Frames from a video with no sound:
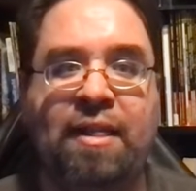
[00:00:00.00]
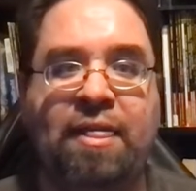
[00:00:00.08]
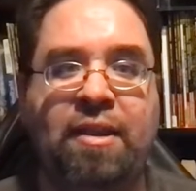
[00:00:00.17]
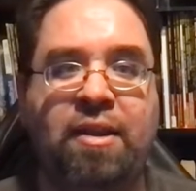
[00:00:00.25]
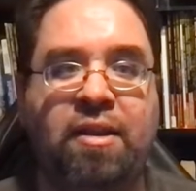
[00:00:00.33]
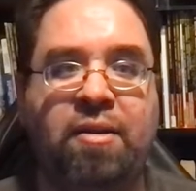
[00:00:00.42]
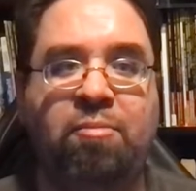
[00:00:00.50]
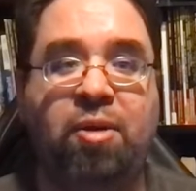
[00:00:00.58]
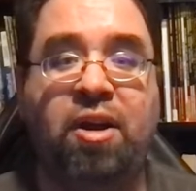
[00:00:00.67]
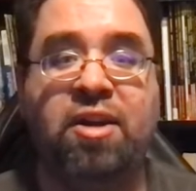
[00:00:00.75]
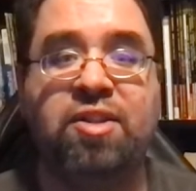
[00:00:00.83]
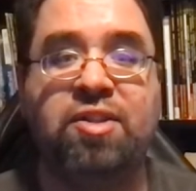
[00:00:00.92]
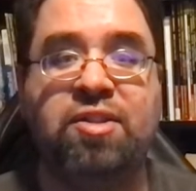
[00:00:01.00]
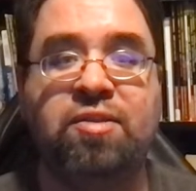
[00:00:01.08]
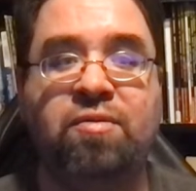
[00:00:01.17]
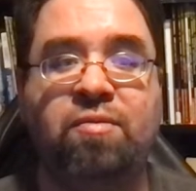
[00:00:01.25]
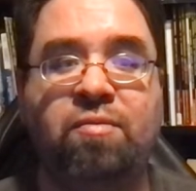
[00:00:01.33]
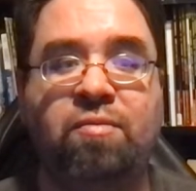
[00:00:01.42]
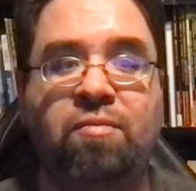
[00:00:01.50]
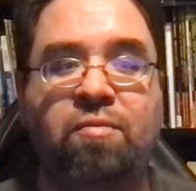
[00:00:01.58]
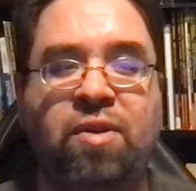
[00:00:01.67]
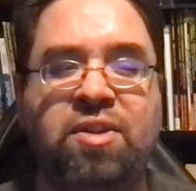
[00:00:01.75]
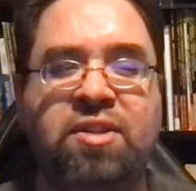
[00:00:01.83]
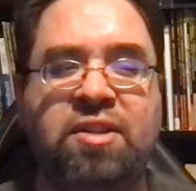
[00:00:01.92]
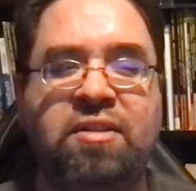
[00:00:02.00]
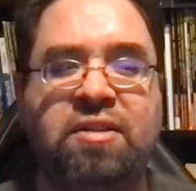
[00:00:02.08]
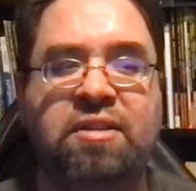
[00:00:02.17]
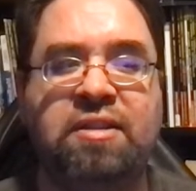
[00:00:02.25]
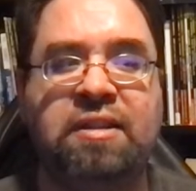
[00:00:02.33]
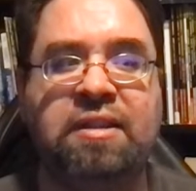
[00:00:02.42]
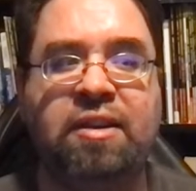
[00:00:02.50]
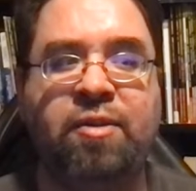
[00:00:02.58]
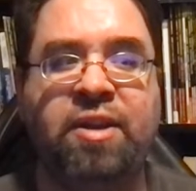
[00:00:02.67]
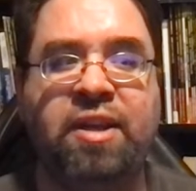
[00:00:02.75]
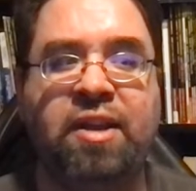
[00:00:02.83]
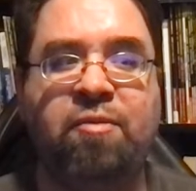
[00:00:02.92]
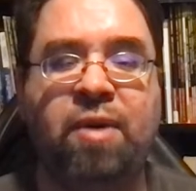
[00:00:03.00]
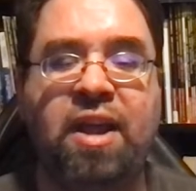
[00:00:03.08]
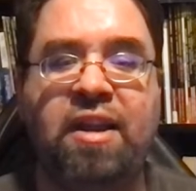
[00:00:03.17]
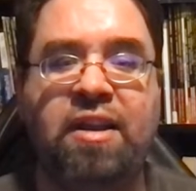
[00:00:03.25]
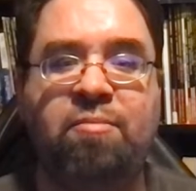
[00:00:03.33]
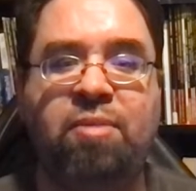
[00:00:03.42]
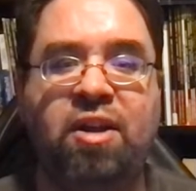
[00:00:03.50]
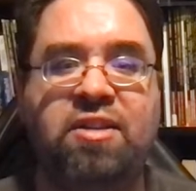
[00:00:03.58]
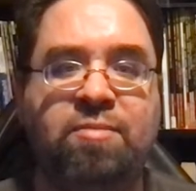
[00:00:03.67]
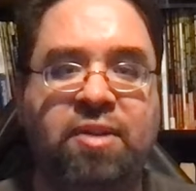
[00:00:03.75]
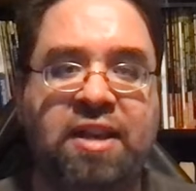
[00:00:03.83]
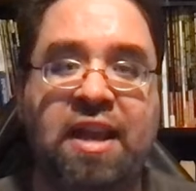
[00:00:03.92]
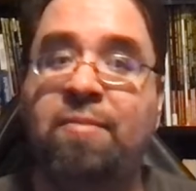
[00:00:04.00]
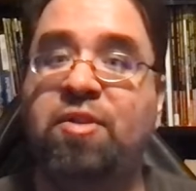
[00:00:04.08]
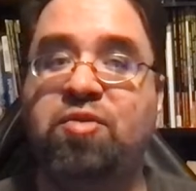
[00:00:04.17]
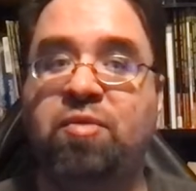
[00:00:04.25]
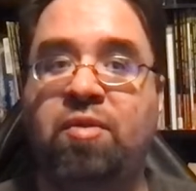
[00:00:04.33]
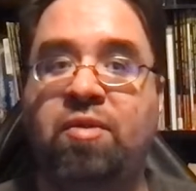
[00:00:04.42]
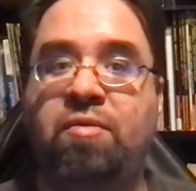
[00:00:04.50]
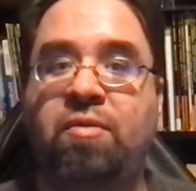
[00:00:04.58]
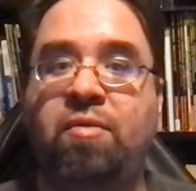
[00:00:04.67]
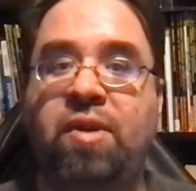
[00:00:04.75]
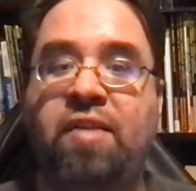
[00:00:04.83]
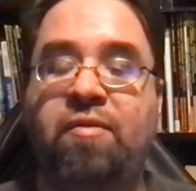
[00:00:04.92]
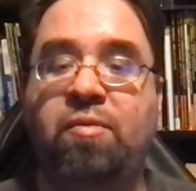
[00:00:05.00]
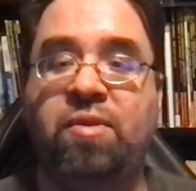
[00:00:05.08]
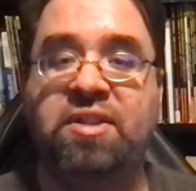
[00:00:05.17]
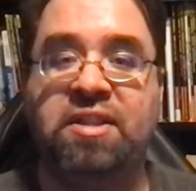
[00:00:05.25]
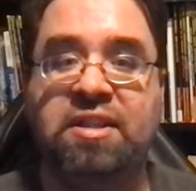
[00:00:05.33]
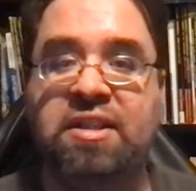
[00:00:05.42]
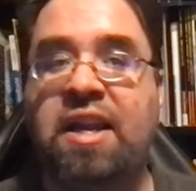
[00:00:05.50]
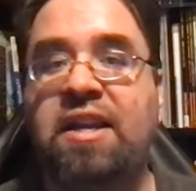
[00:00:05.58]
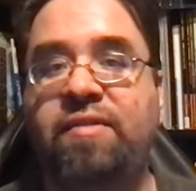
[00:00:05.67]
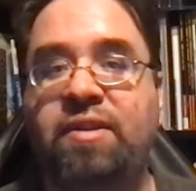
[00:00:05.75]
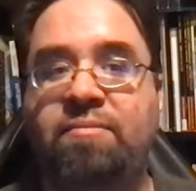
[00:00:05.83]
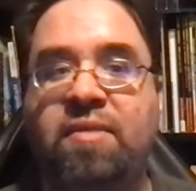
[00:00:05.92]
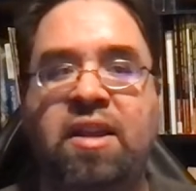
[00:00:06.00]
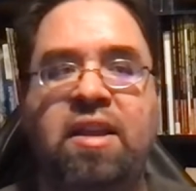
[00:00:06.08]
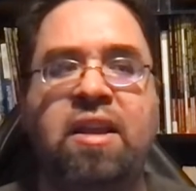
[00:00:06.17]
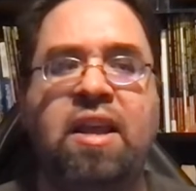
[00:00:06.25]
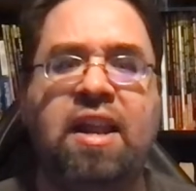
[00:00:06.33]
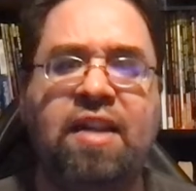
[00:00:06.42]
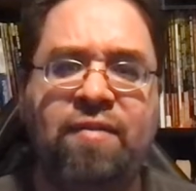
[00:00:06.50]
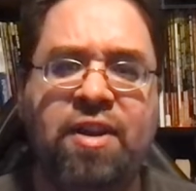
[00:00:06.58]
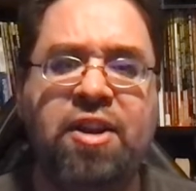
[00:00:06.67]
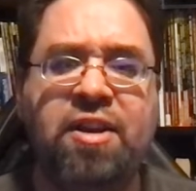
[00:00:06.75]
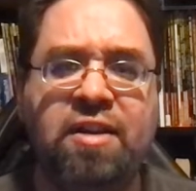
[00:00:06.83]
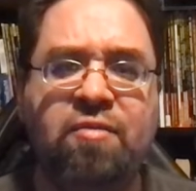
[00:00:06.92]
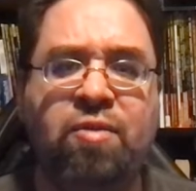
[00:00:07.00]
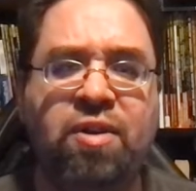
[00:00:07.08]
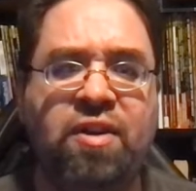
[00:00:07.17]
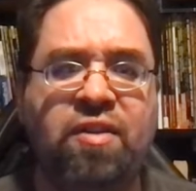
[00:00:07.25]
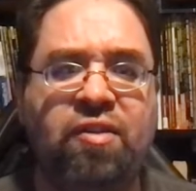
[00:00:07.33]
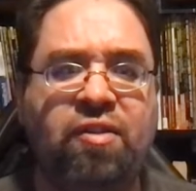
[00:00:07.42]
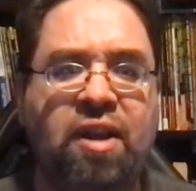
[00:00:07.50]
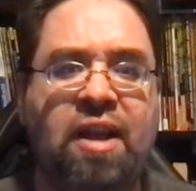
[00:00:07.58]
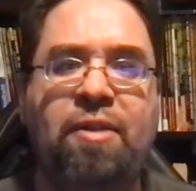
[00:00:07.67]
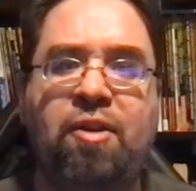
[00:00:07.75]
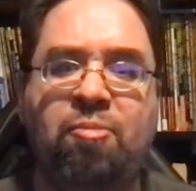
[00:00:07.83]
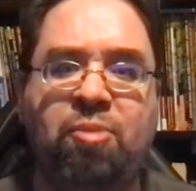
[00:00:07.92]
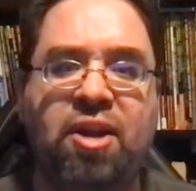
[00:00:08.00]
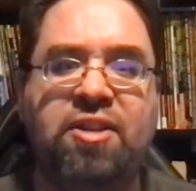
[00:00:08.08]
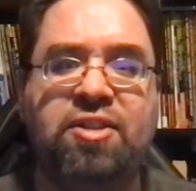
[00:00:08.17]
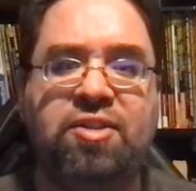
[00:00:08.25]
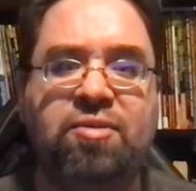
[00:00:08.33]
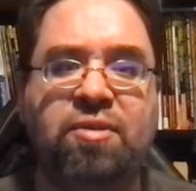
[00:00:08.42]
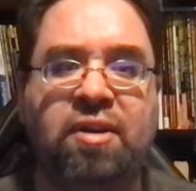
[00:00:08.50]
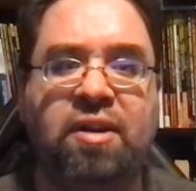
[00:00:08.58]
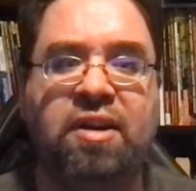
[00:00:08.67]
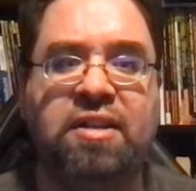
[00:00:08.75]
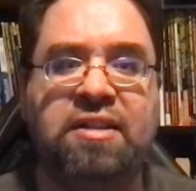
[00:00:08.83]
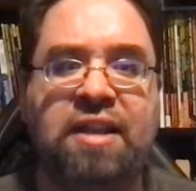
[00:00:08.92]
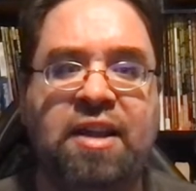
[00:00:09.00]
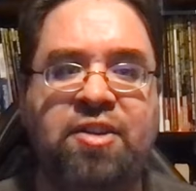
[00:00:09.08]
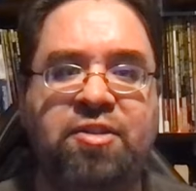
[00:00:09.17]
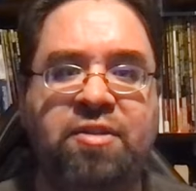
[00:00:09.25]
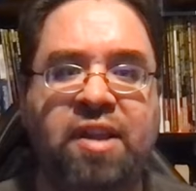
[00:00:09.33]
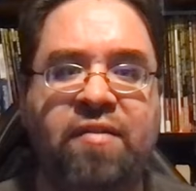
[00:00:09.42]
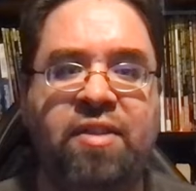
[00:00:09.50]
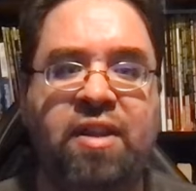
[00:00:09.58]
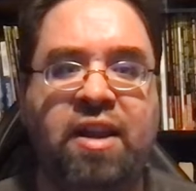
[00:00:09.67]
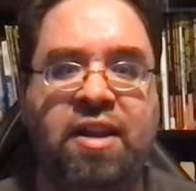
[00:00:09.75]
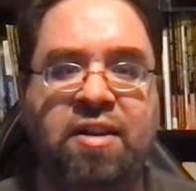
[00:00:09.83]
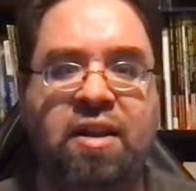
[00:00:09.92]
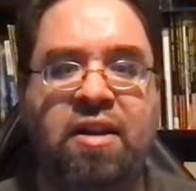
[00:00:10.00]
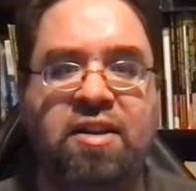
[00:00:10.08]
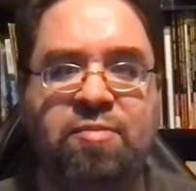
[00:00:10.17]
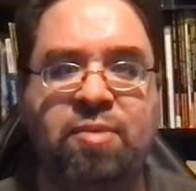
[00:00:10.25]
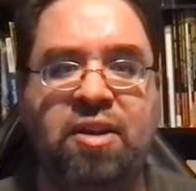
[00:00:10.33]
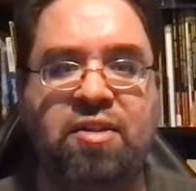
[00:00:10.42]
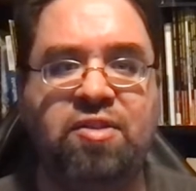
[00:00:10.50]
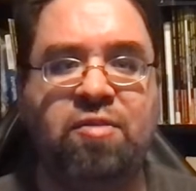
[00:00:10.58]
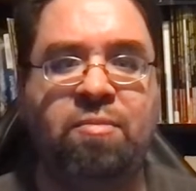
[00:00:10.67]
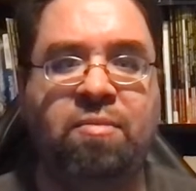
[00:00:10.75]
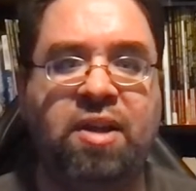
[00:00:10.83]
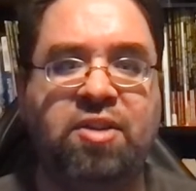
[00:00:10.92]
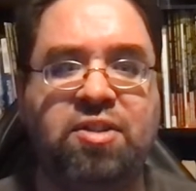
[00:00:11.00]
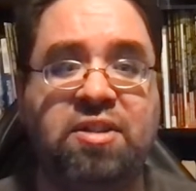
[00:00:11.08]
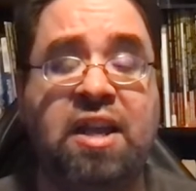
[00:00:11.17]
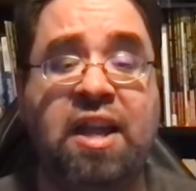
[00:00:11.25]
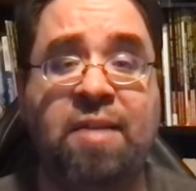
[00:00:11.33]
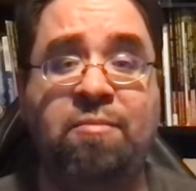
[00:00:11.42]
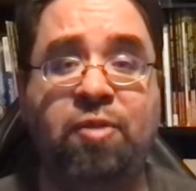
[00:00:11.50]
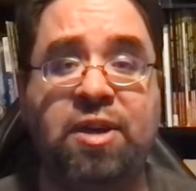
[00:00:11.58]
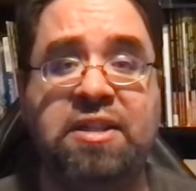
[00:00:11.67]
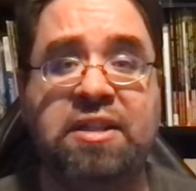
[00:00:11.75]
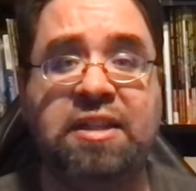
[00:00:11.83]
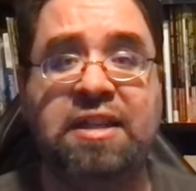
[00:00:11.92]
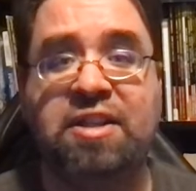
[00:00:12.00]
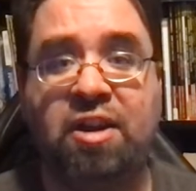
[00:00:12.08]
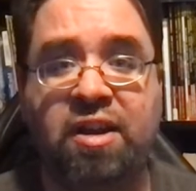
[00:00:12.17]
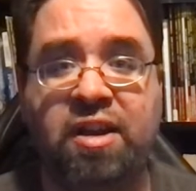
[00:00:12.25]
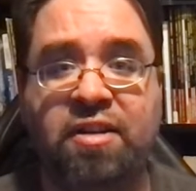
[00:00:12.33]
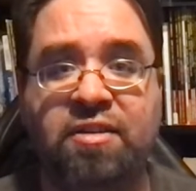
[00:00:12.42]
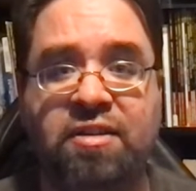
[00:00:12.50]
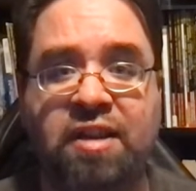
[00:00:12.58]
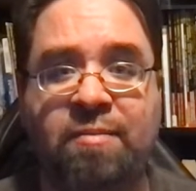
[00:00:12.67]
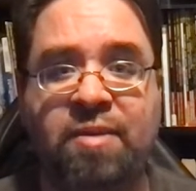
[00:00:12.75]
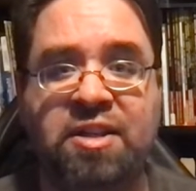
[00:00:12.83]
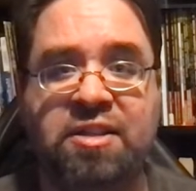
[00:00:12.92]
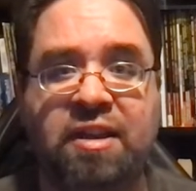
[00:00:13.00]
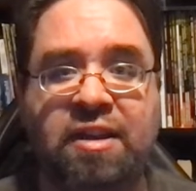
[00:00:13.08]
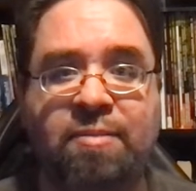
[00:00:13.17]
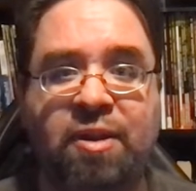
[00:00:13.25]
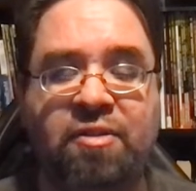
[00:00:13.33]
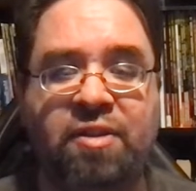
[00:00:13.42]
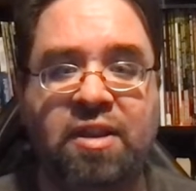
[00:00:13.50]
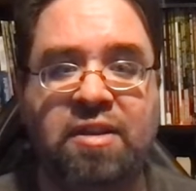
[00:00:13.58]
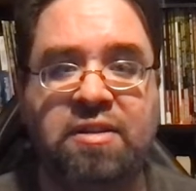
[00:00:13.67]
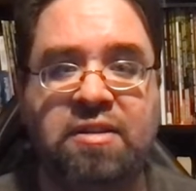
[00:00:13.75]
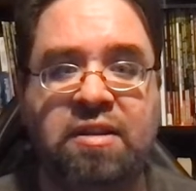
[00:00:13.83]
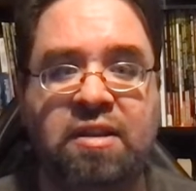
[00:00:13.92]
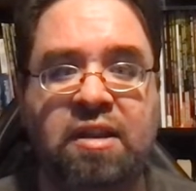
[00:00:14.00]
the box wasn't going to get wet and possibly damage whatever was inside of it. And I figured it was either a bust or a statue, given that I'd spent so much time recently talking to Diamond Select about these